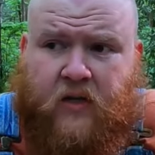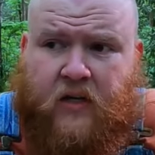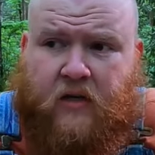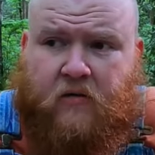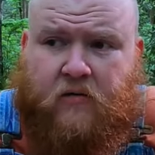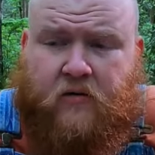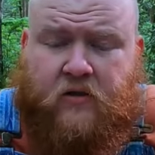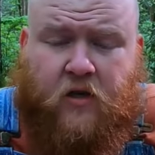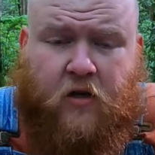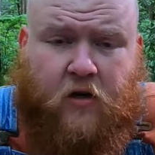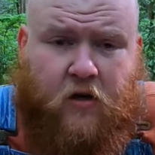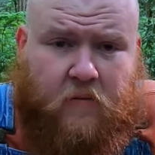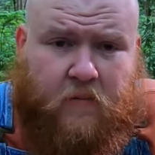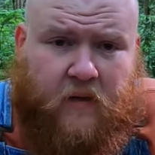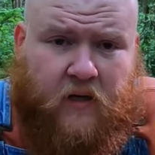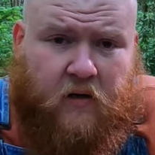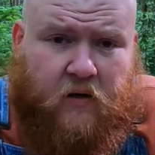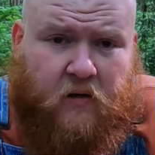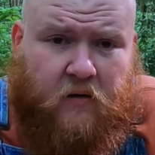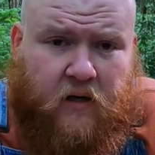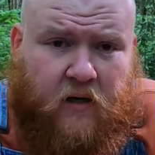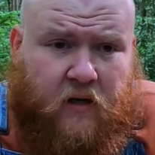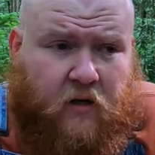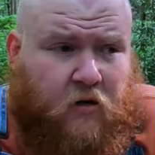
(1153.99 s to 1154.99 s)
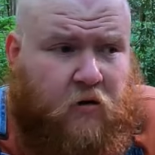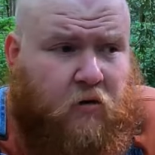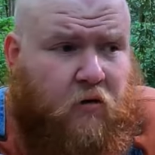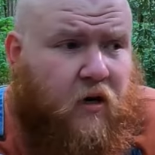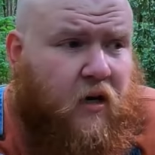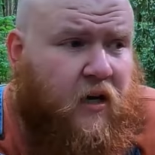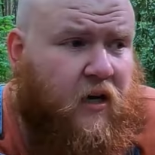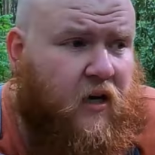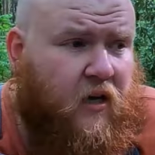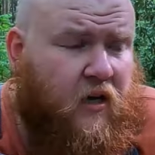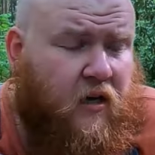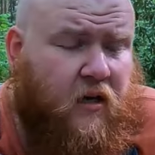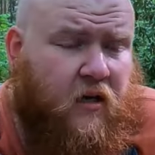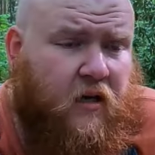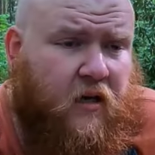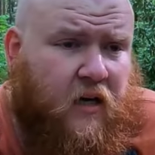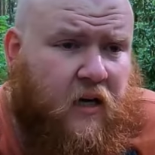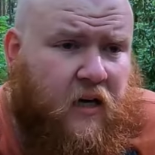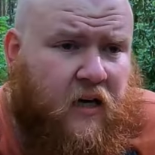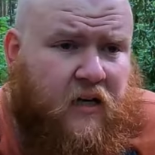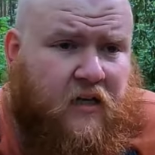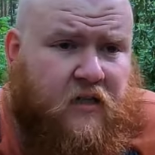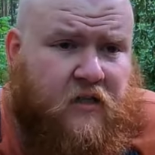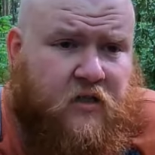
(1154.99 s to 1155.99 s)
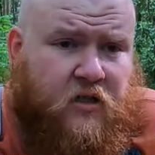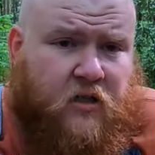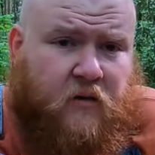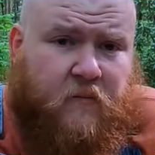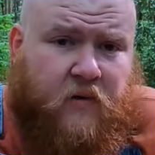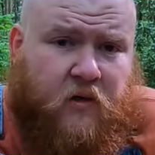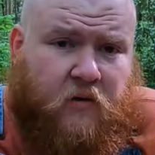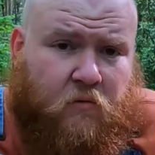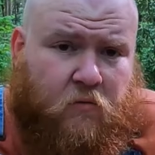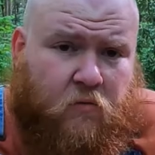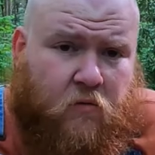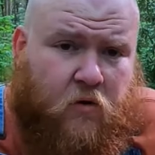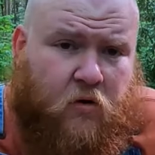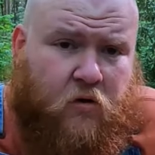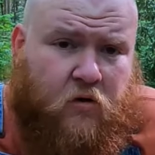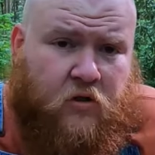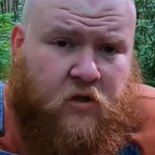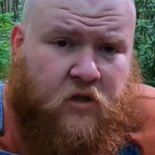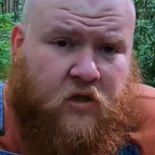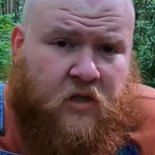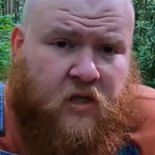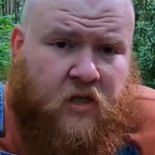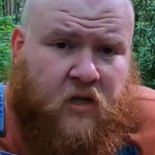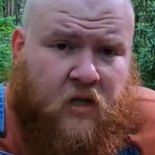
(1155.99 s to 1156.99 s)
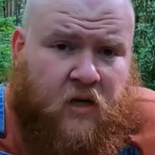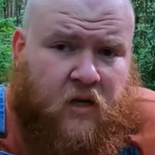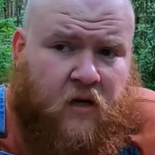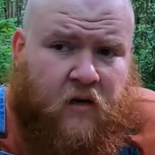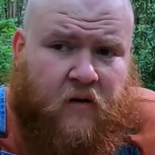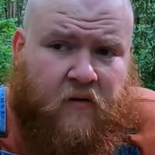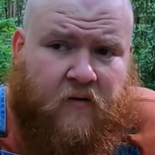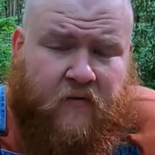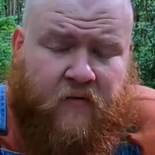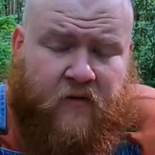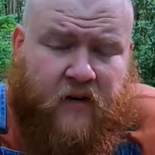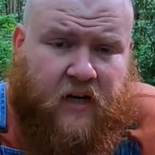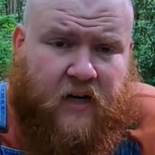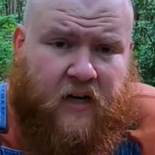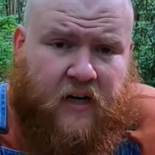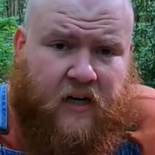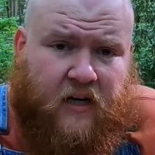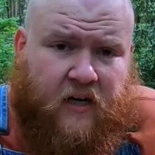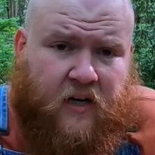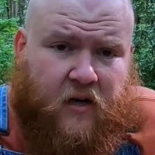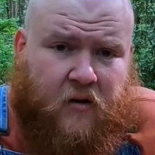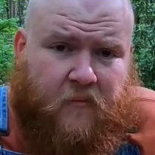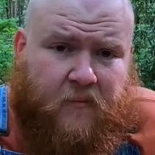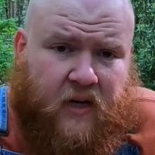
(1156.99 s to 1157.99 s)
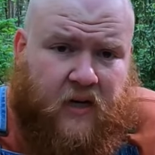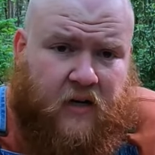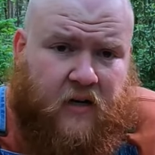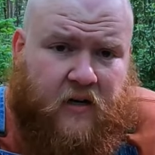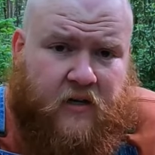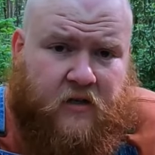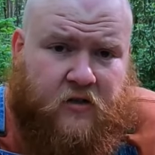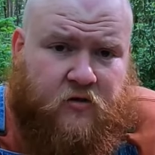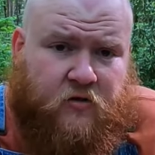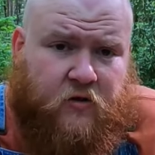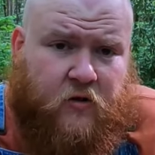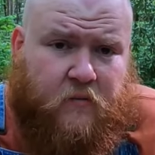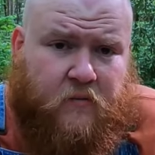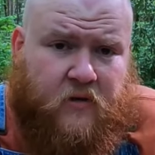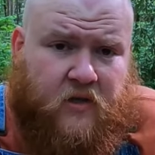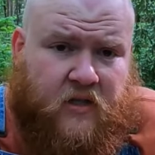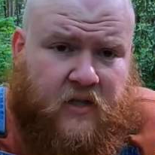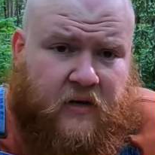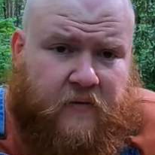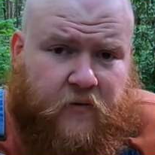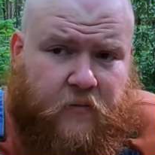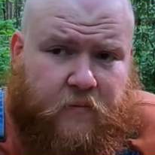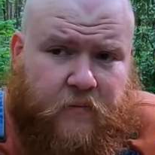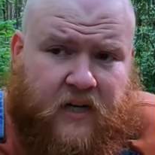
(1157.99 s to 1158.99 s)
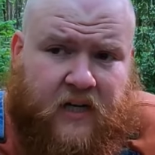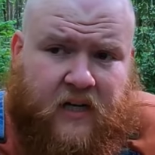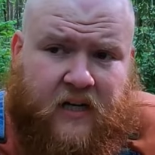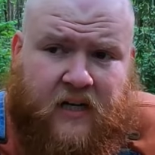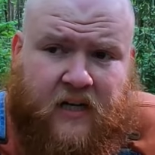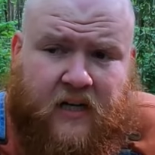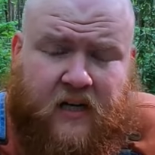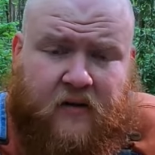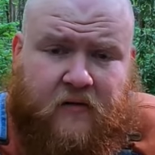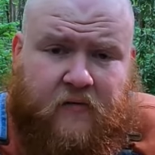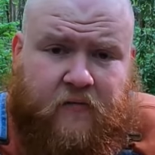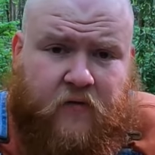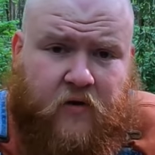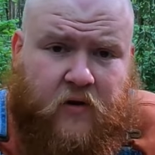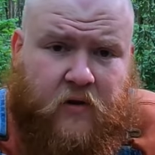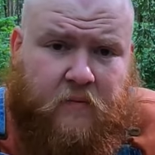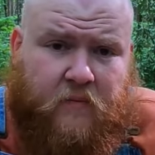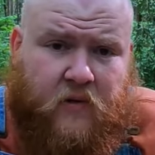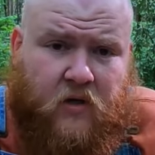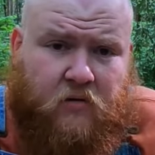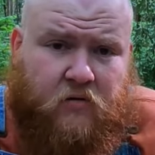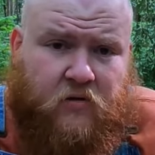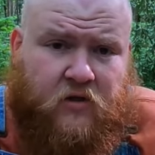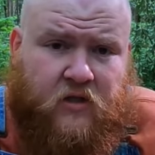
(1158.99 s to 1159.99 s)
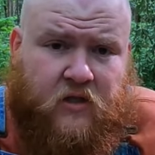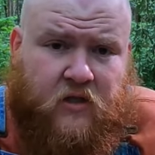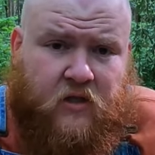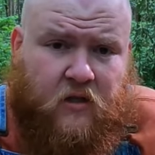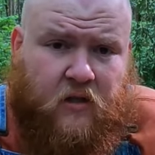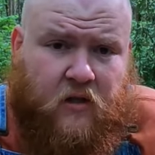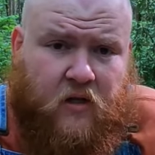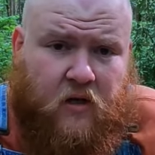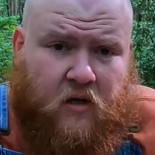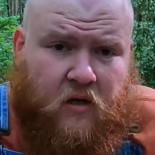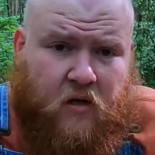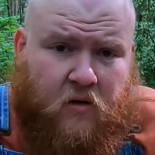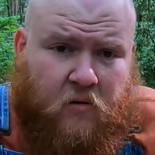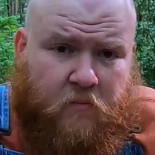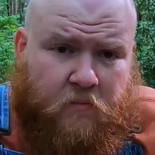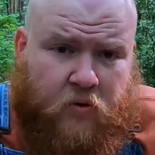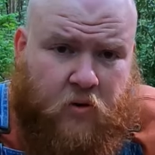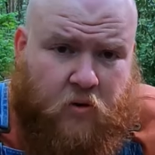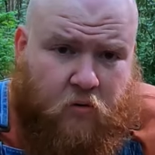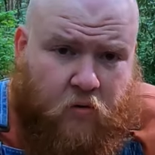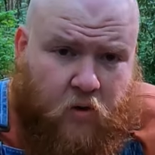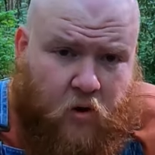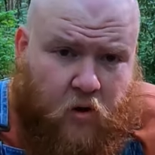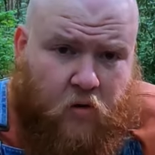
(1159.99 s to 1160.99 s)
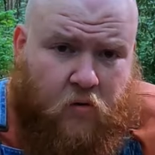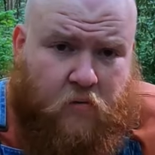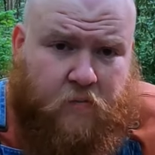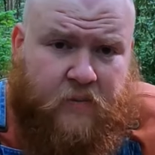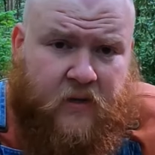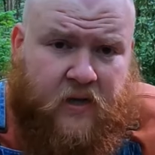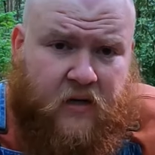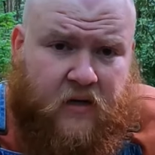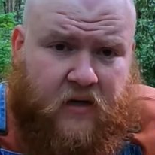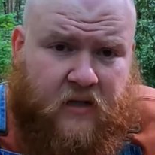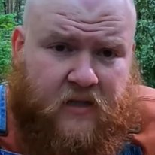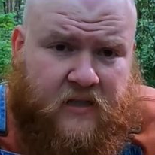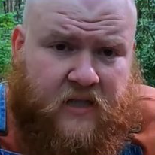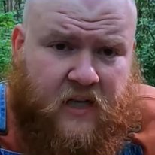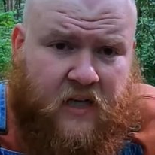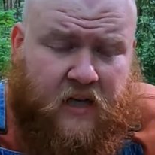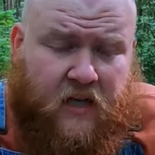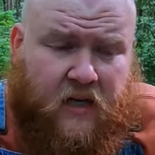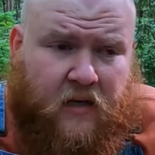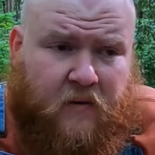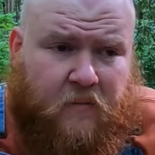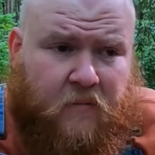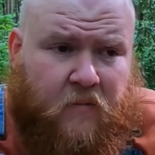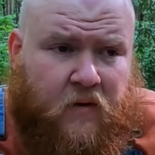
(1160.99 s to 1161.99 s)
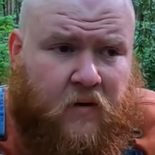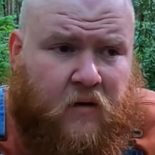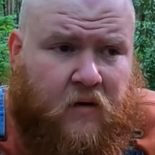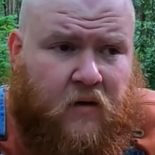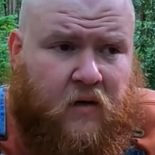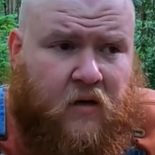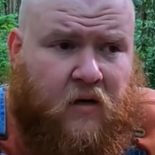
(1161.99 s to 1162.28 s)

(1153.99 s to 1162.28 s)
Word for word: They don't talk about Korea. Korea had some of the worst fighting American troops has ever been in for the most prolonged period of time.